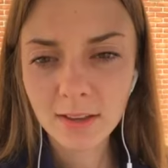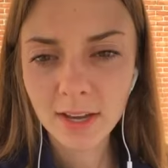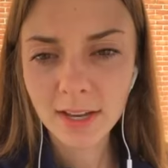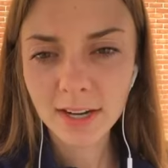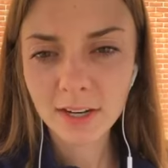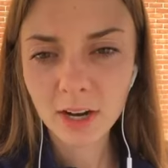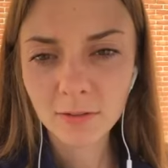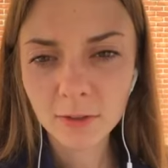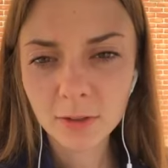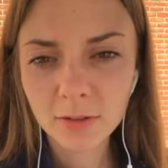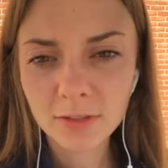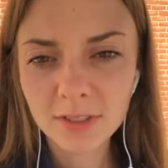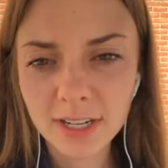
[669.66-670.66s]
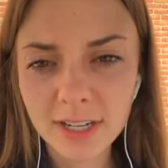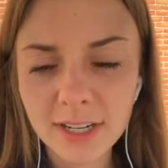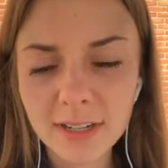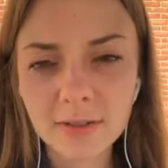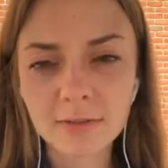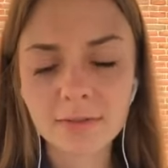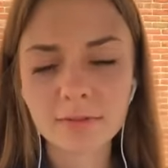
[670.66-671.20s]
novel you have
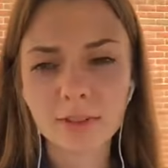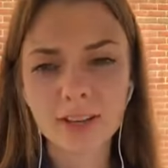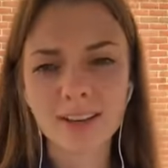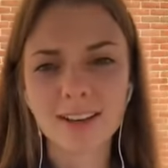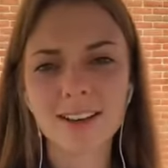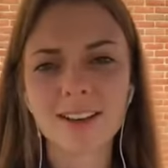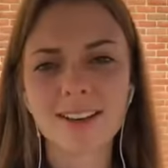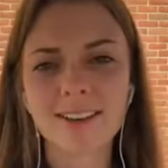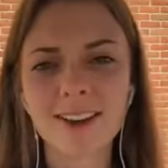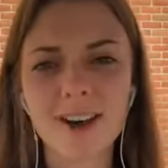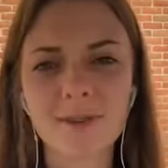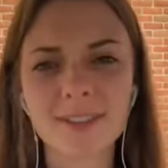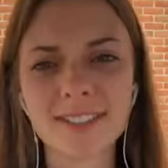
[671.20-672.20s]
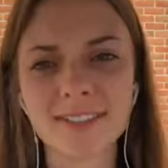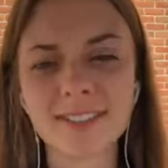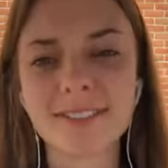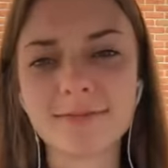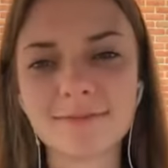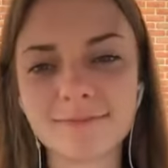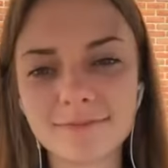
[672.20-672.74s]
studied? Not
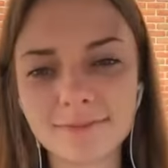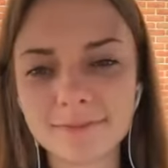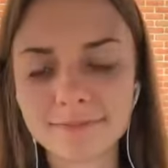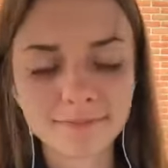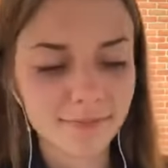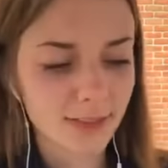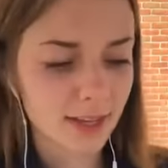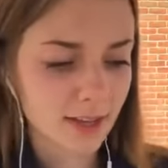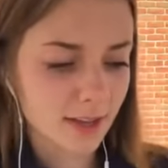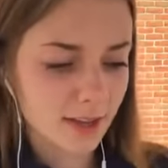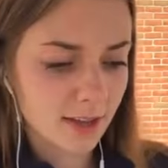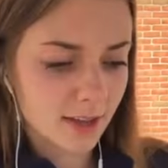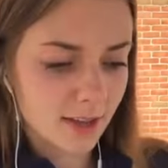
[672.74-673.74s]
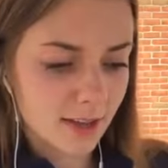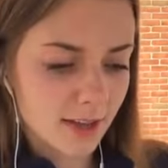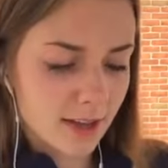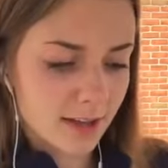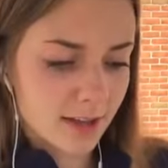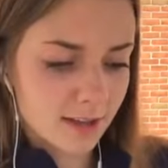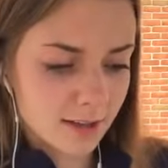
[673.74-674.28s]
recently.
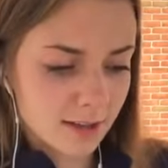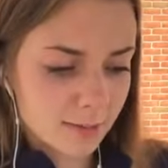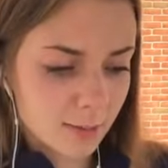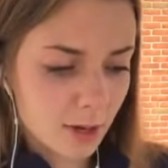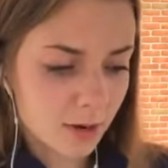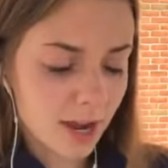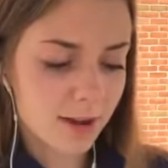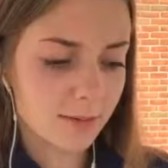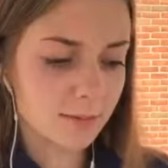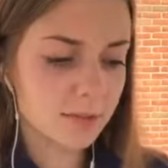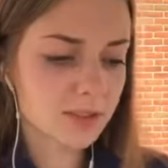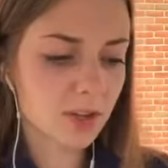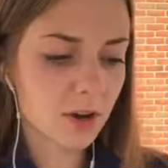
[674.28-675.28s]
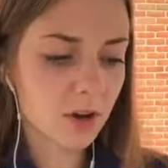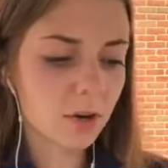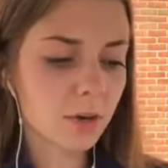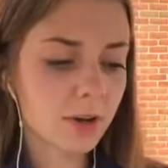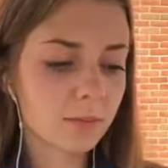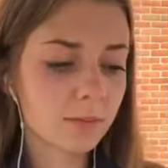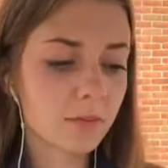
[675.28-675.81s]
Okay,
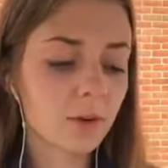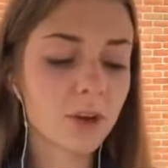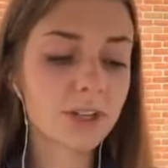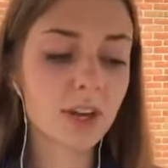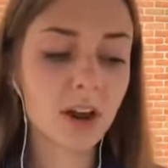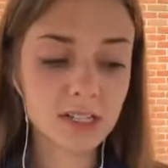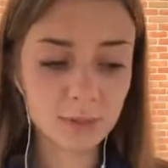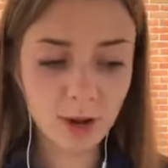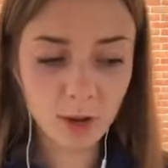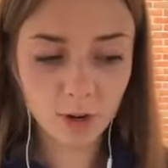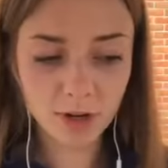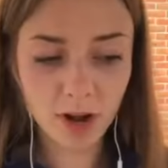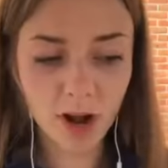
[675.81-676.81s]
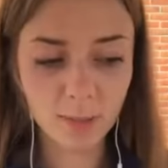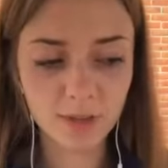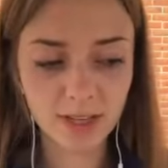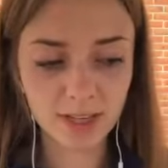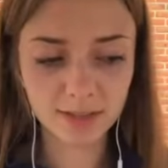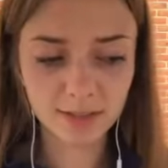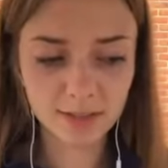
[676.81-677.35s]
so we talked about what a hobby
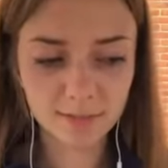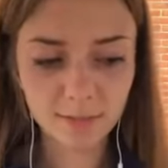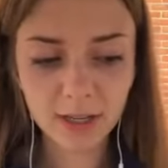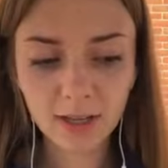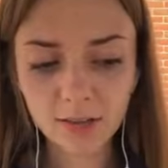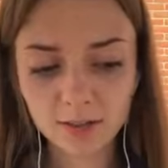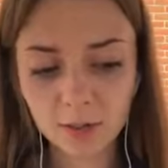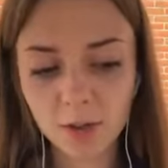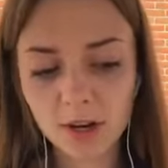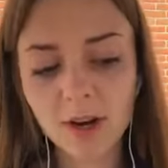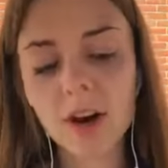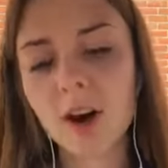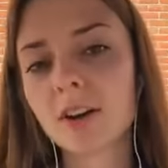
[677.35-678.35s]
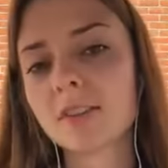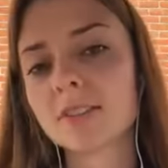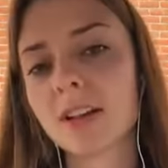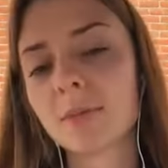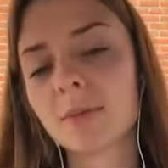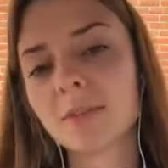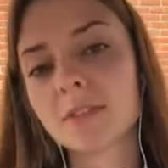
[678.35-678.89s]
is. So here are
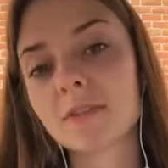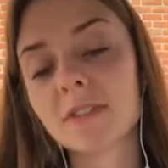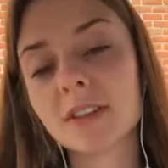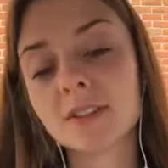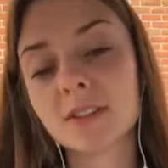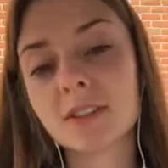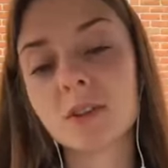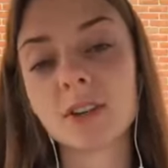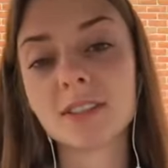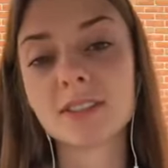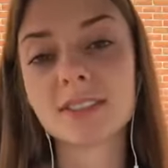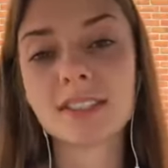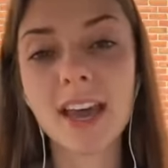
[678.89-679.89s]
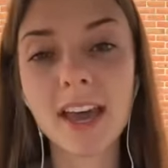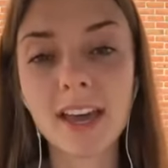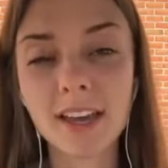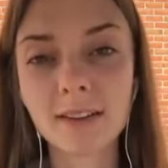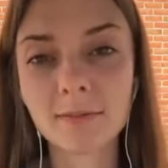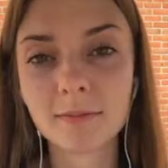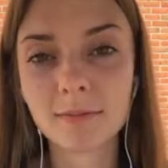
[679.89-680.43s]
examples of things that you could
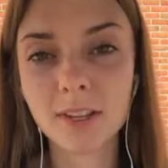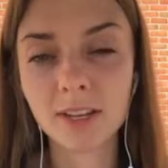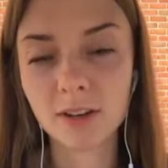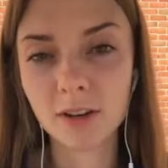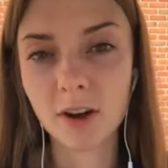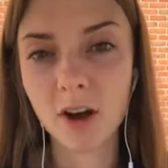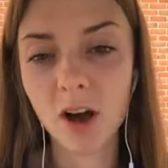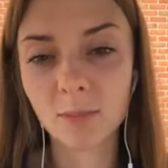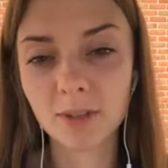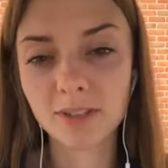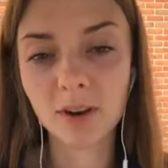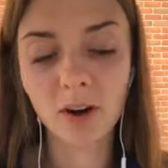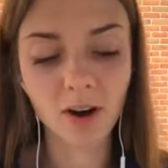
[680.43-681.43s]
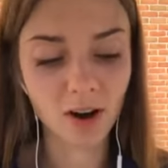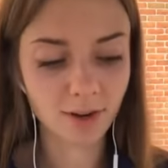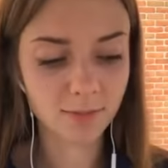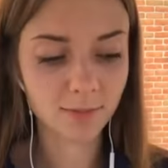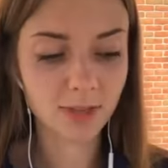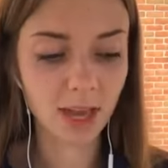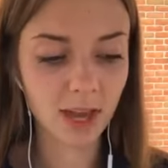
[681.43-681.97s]
say that your hobbies are,
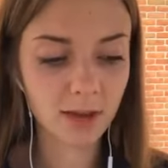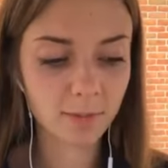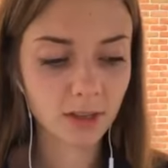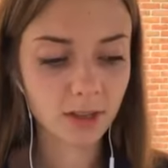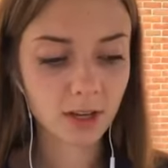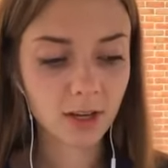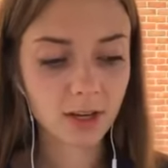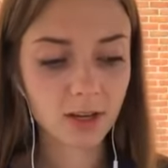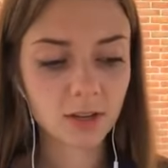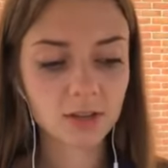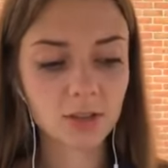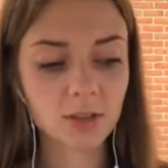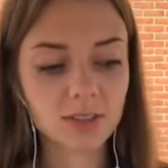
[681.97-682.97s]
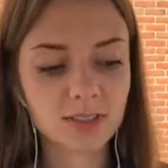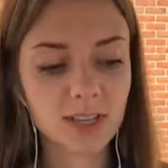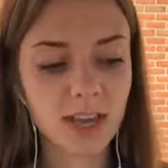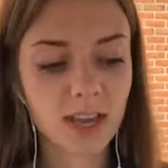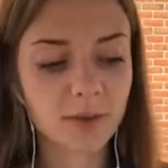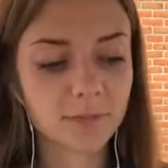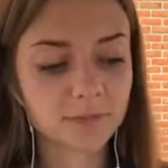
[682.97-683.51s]
okay? So you could
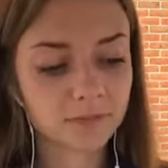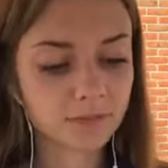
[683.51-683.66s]
say,